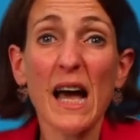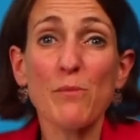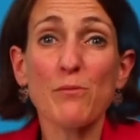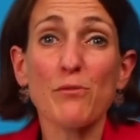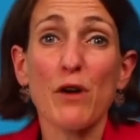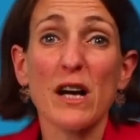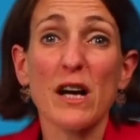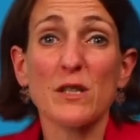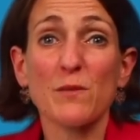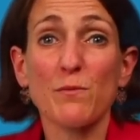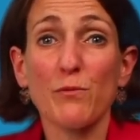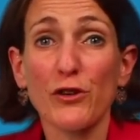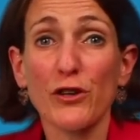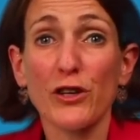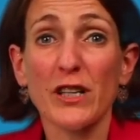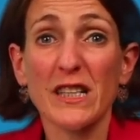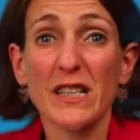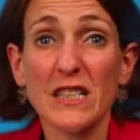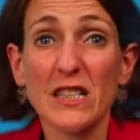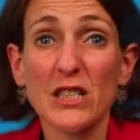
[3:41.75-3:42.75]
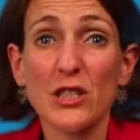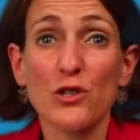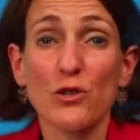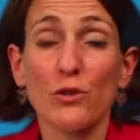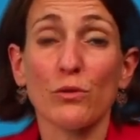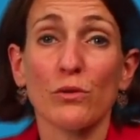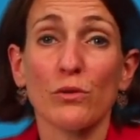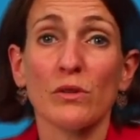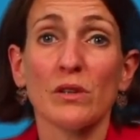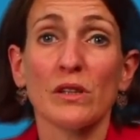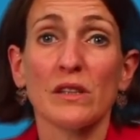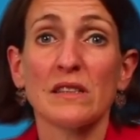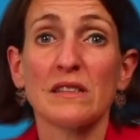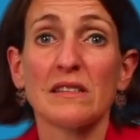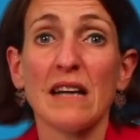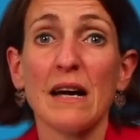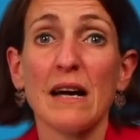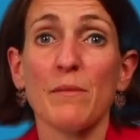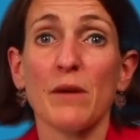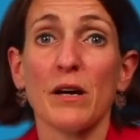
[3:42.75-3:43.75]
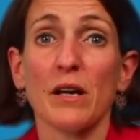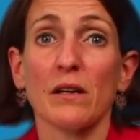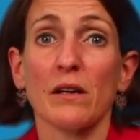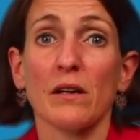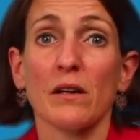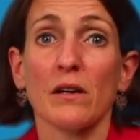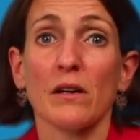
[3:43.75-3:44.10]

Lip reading: price for an additional diamond.